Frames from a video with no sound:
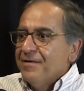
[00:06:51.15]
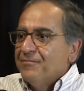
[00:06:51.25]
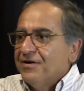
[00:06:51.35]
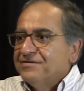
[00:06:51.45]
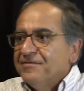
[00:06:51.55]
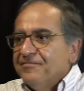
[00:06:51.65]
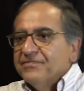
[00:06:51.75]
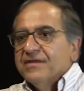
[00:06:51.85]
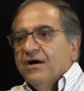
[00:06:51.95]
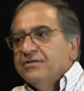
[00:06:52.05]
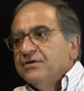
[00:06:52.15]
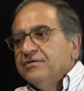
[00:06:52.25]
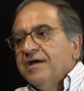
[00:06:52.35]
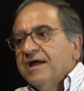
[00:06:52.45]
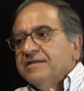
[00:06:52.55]
But on the
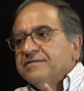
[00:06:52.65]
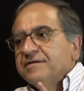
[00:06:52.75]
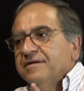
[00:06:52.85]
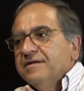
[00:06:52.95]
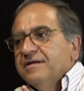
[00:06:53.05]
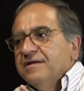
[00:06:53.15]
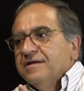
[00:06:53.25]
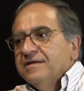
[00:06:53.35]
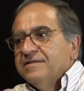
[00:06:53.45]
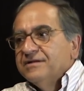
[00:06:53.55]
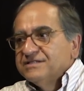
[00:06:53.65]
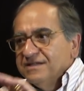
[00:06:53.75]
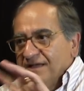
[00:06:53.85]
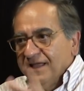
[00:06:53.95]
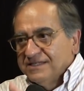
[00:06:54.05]
other hand, there's
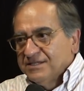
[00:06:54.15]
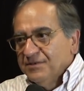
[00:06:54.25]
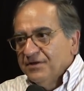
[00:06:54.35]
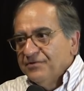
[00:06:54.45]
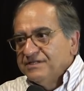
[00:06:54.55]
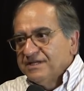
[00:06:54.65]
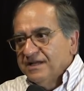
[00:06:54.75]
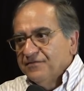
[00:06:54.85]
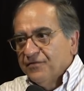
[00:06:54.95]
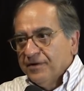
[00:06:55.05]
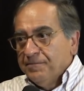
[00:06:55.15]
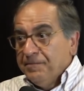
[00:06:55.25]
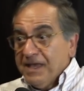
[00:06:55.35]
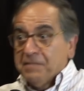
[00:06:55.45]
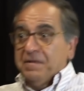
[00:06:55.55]
a similar reasoning for a
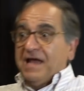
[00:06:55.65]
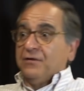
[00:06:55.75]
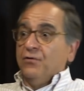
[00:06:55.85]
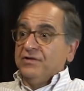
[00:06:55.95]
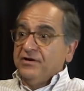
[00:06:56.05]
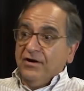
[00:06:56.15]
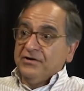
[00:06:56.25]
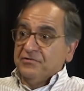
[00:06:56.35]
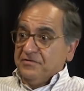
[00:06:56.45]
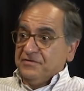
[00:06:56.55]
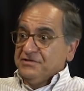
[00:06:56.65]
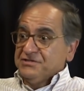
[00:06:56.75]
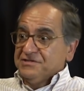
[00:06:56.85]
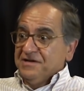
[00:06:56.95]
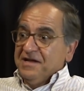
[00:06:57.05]
big black hole in our universe.